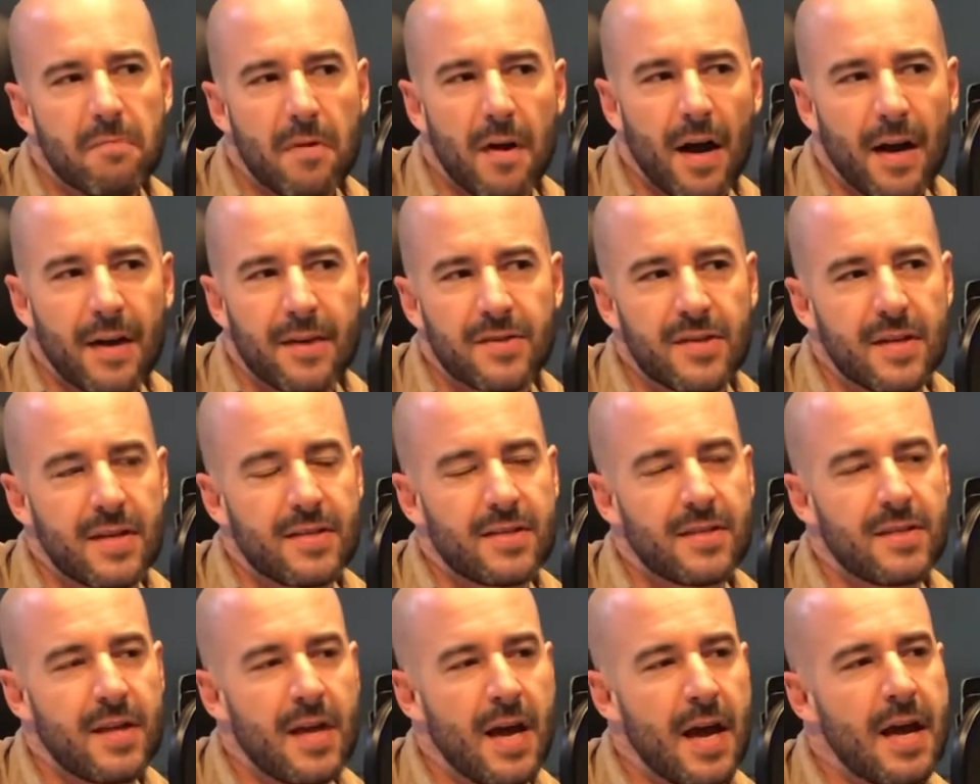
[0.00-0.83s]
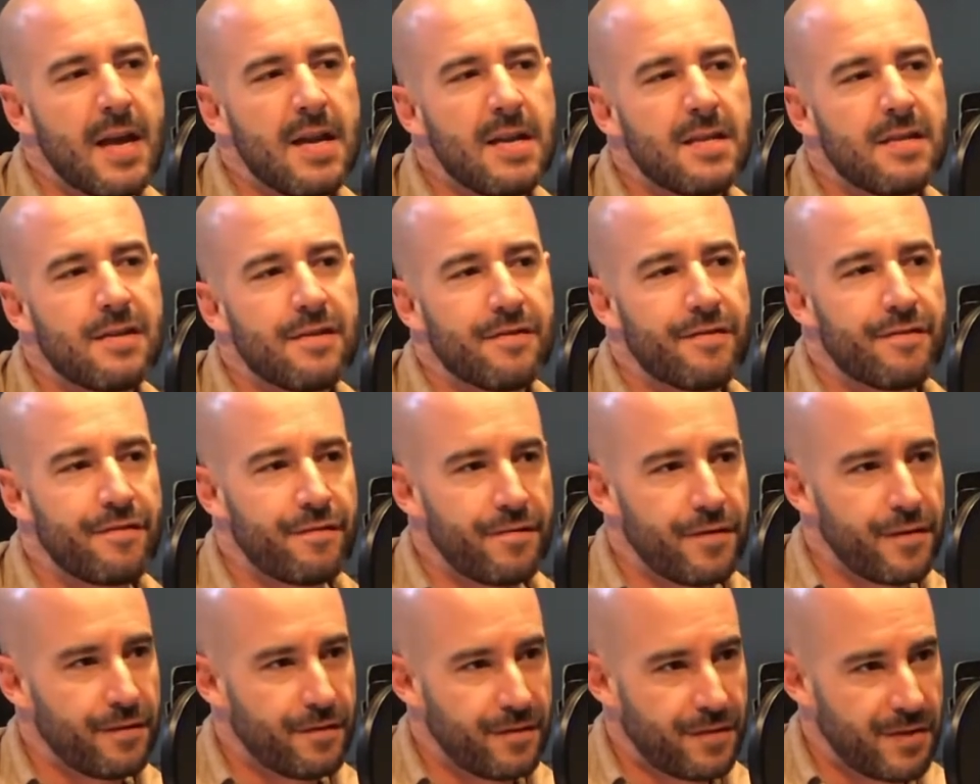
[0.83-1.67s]
I'd say, 10 to
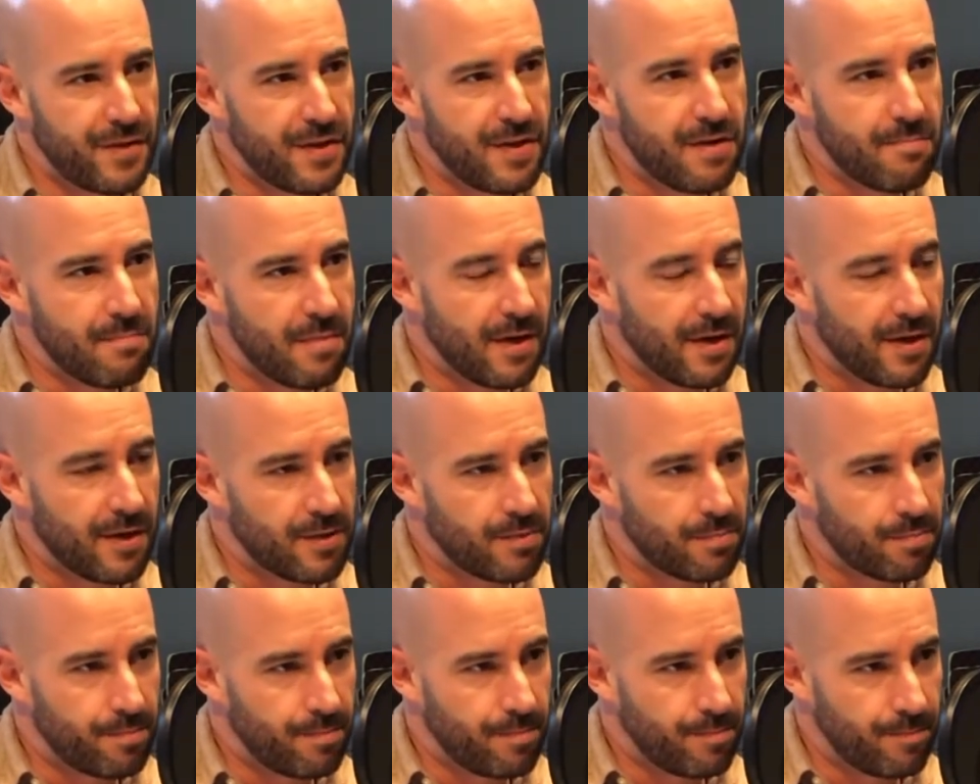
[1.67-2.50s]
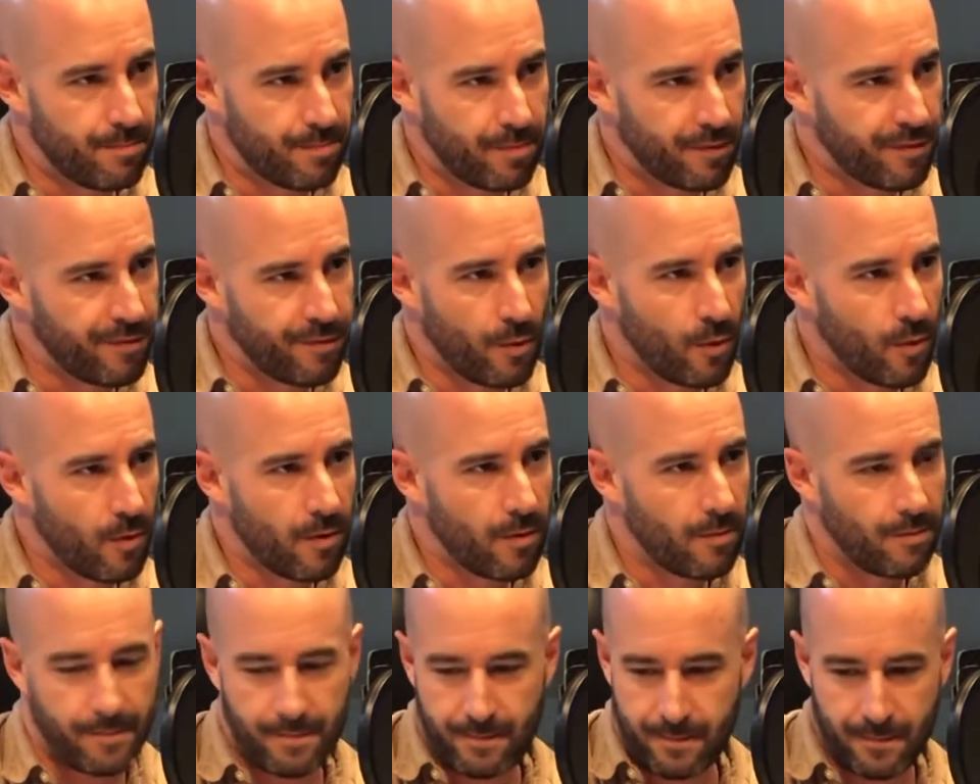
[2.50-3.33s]
15 minutes
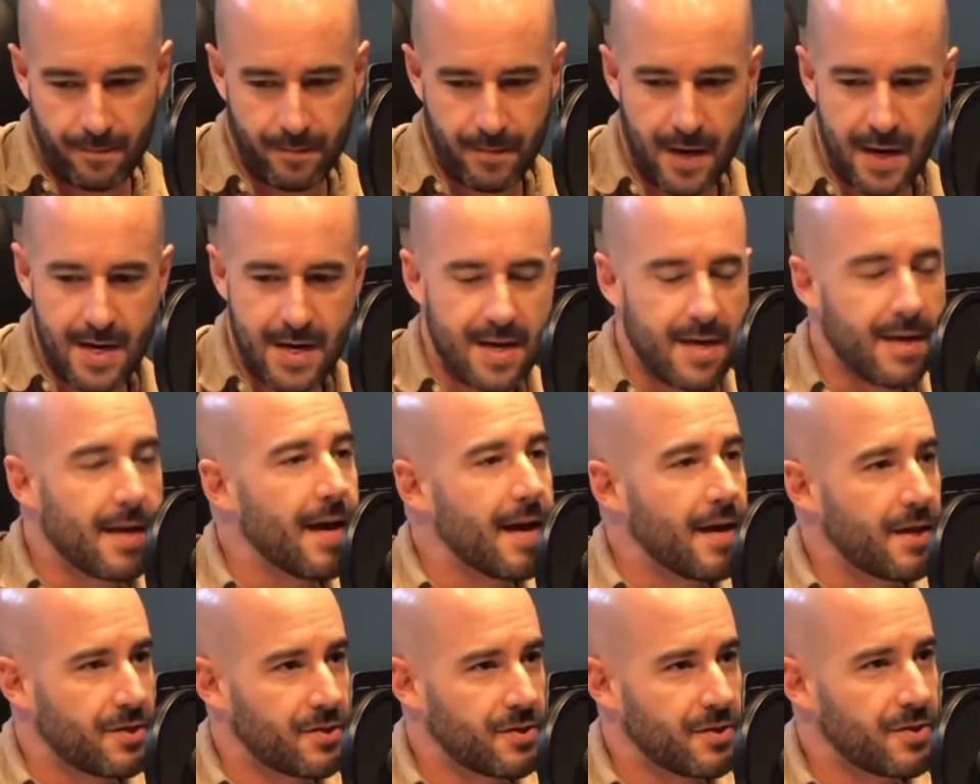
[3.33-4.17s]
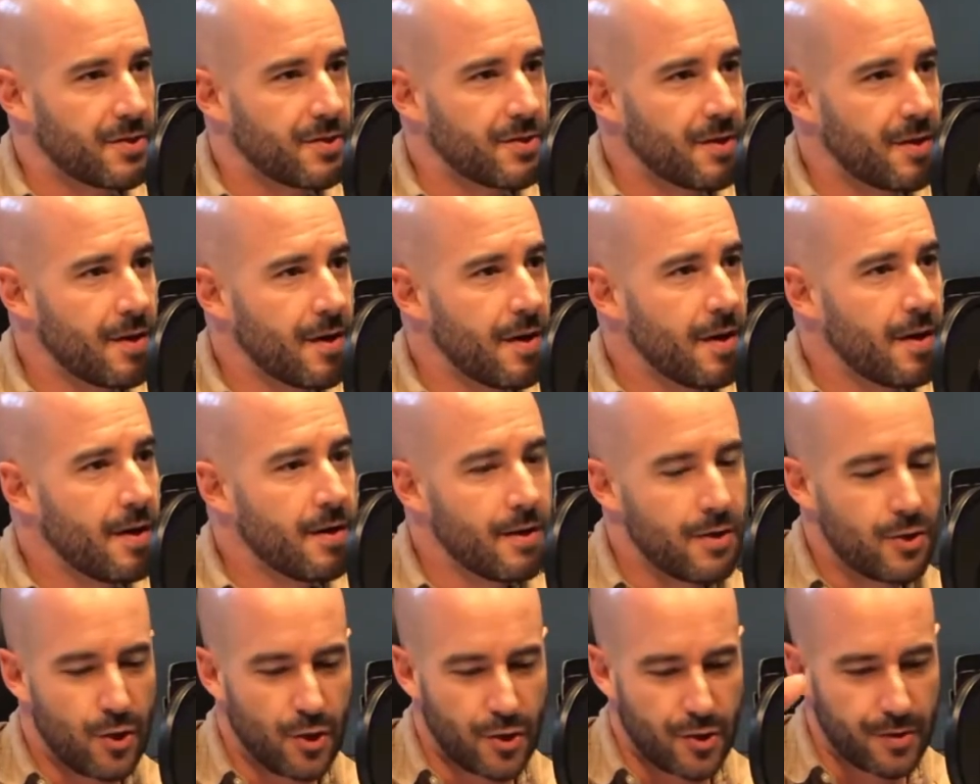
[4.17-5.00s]
before any guests
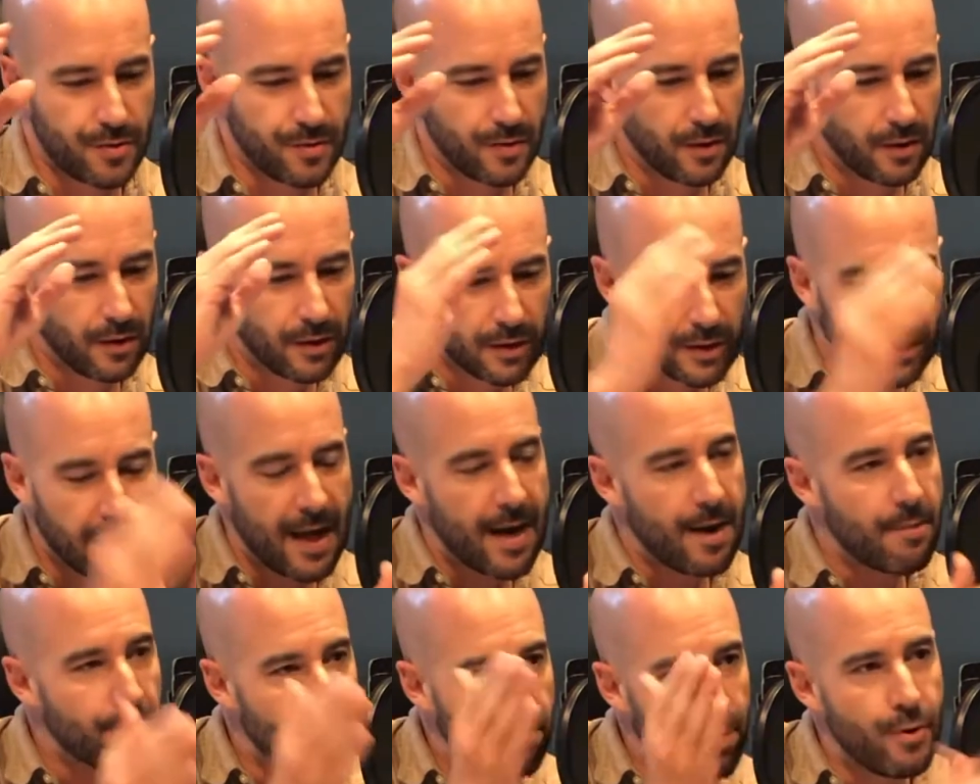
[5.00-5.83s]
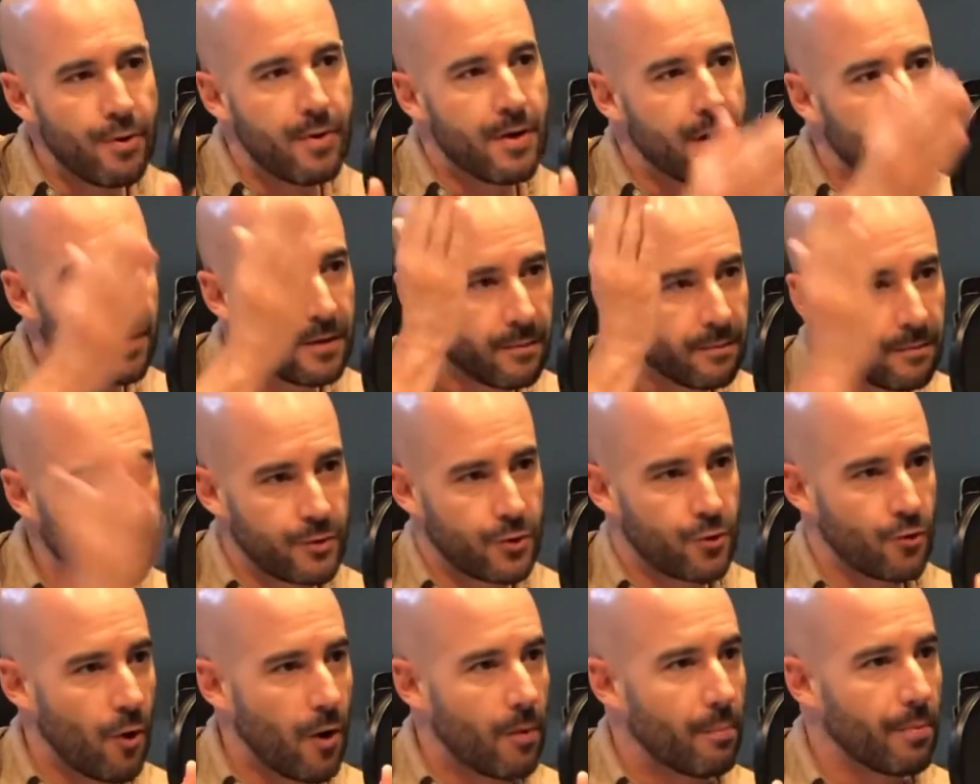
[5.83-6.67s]
just lampooning
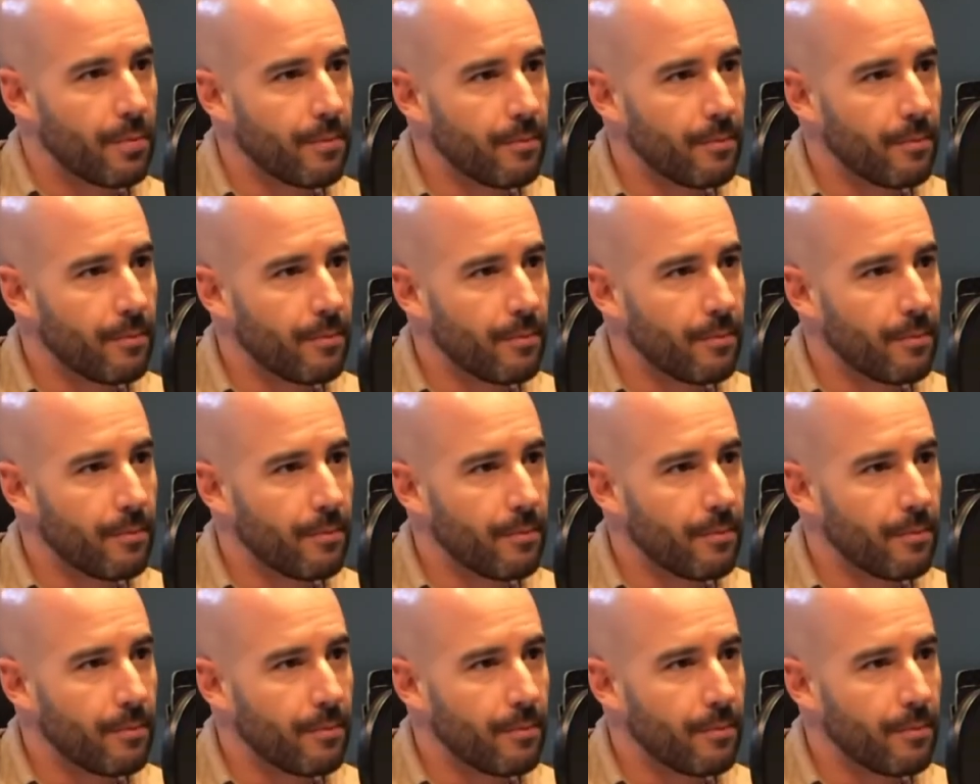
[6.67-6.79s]
Trump.